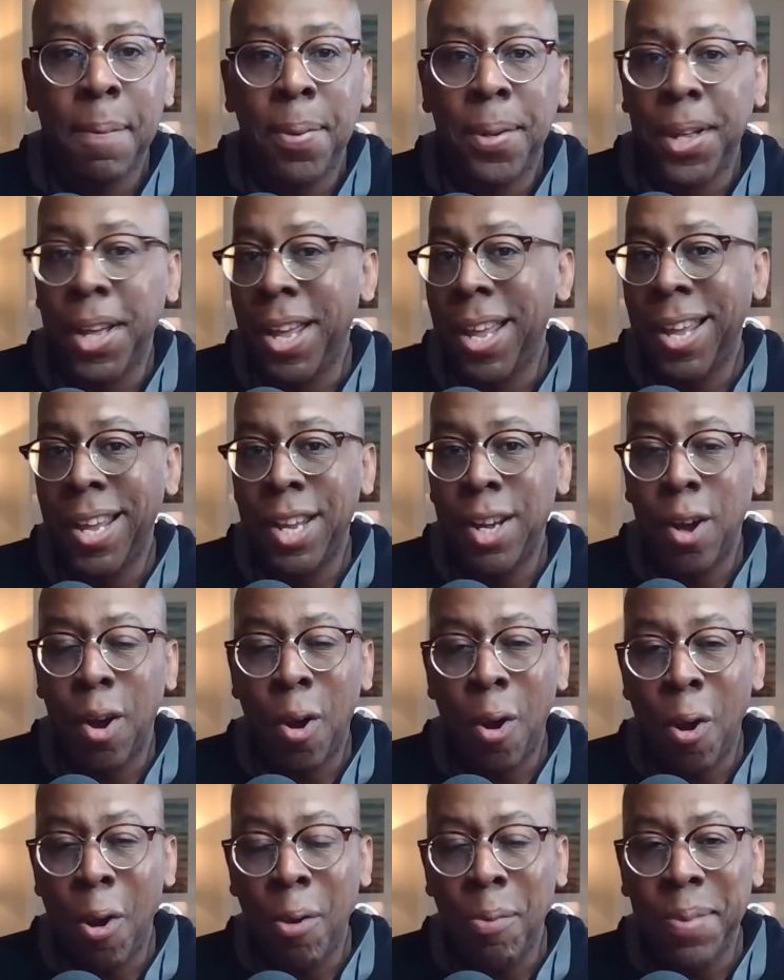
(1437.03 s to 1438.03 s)
playing an
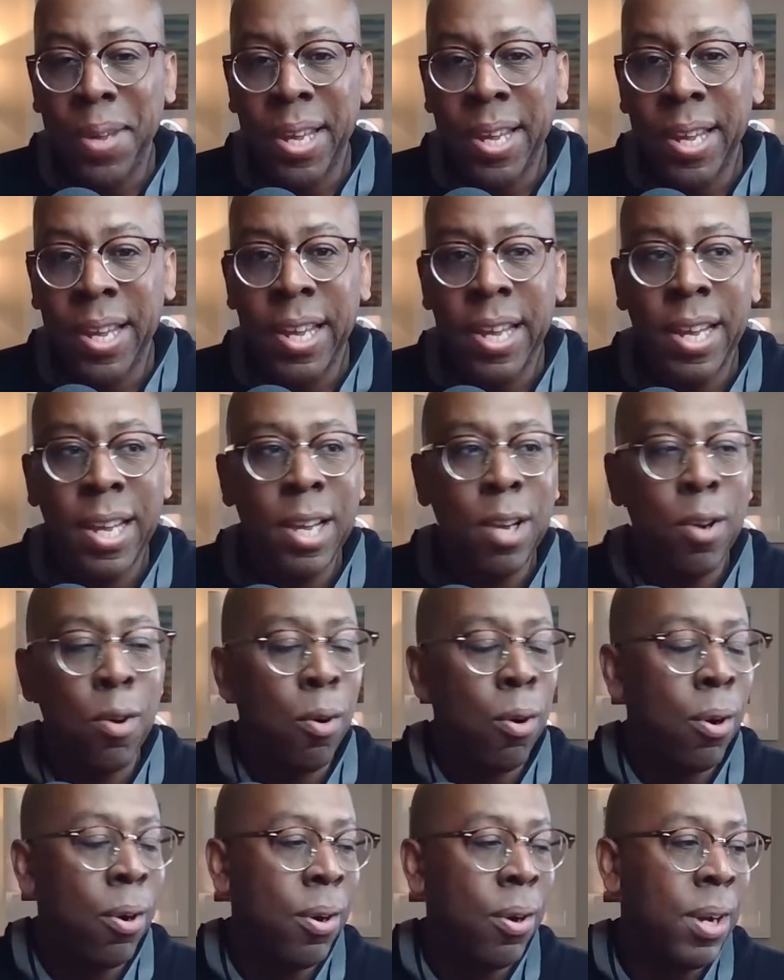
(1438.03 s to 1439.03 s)
Army
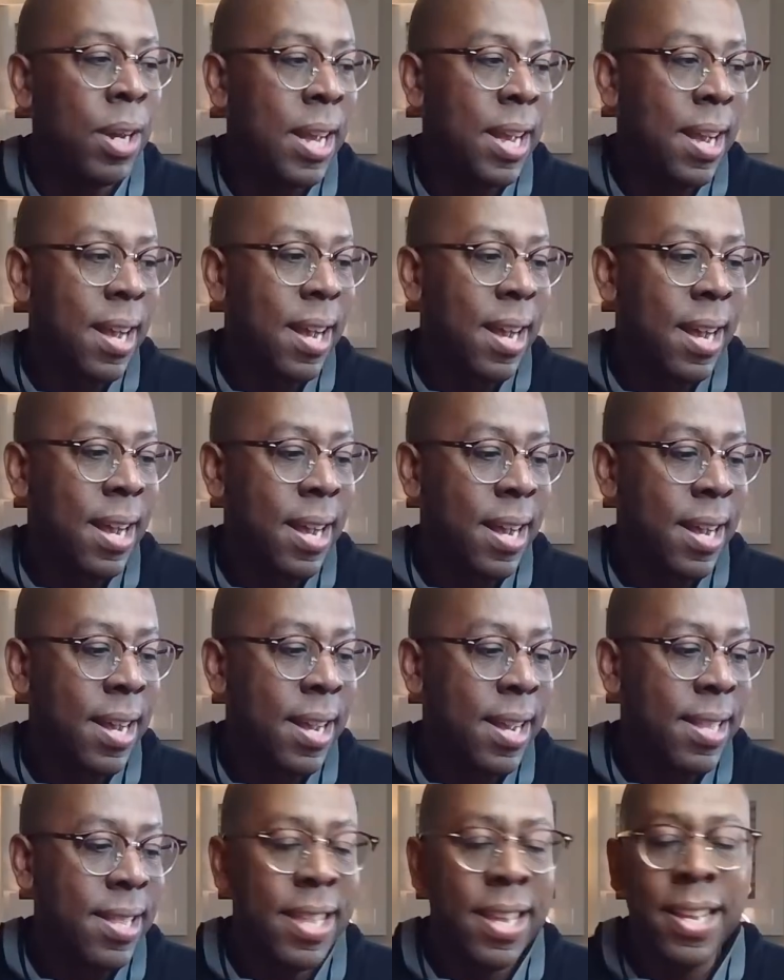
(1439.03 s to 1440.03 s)
or
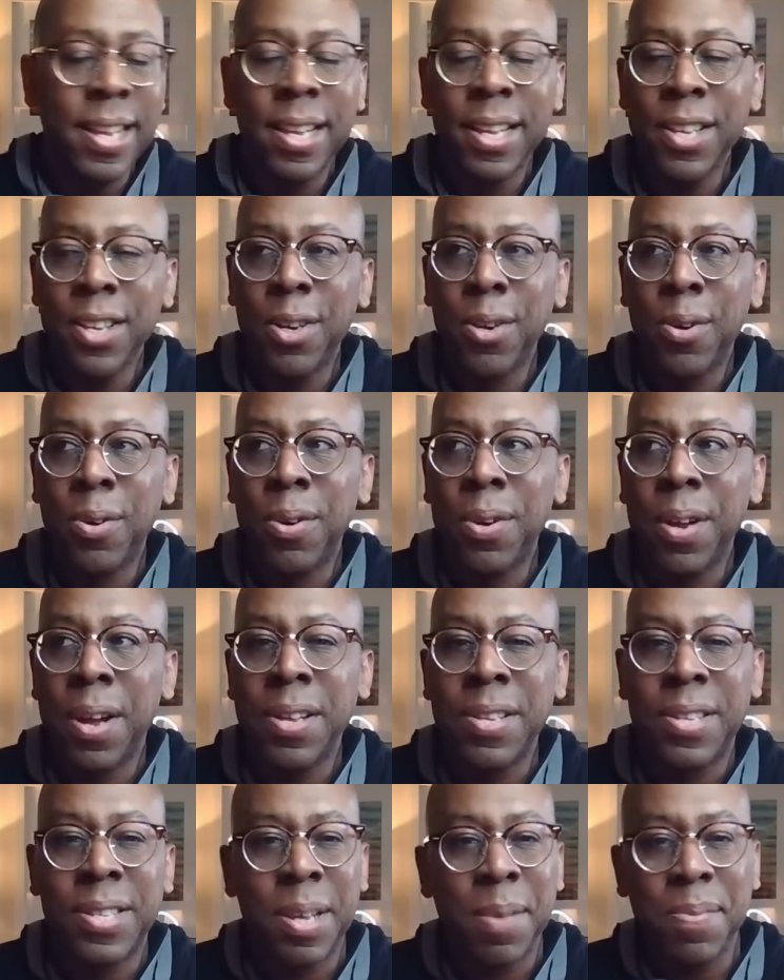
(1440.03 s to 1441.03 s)

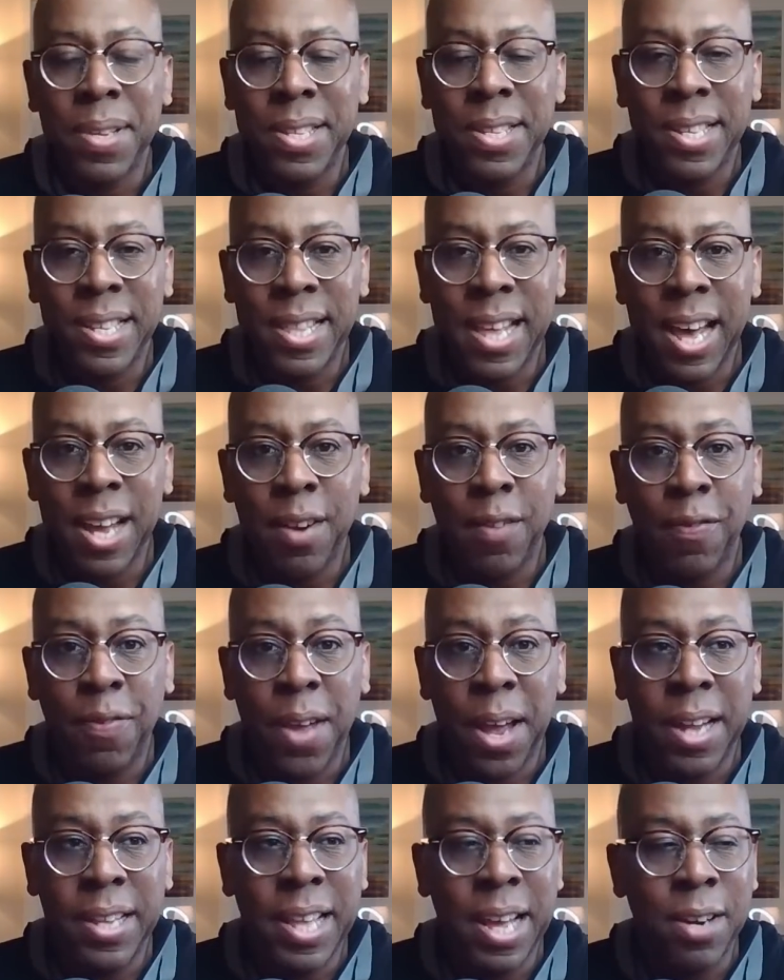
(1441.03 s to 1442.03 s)
something to that
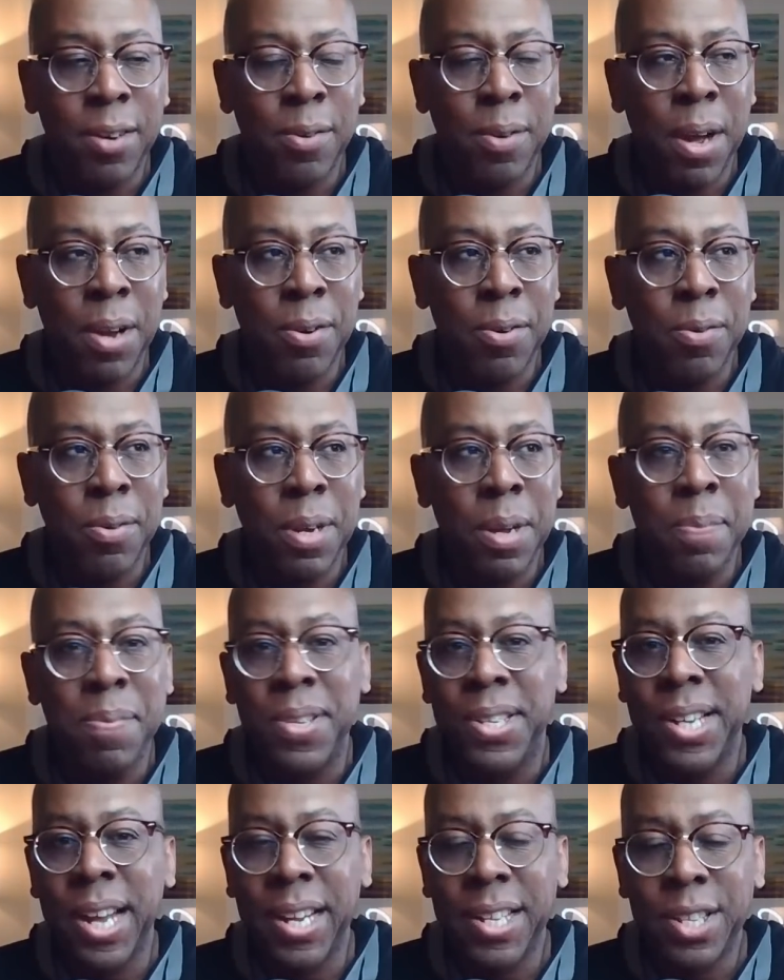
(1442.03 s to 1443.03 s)
effect. I don't
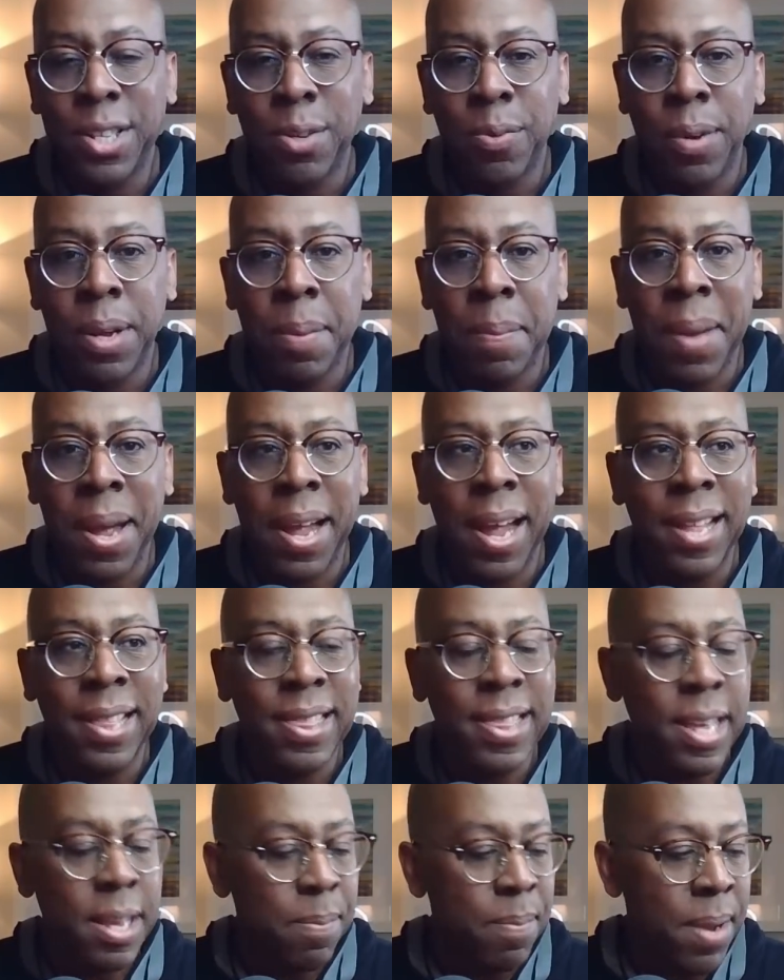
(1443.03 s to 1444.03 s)
object to it. I
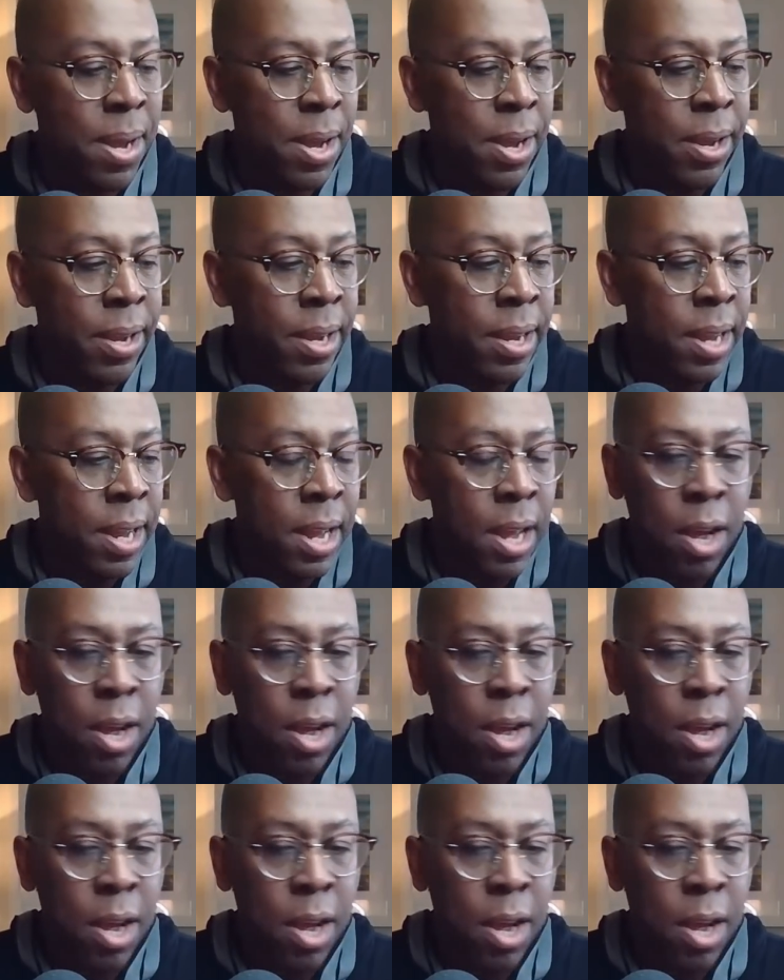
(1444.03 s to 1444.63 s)
think my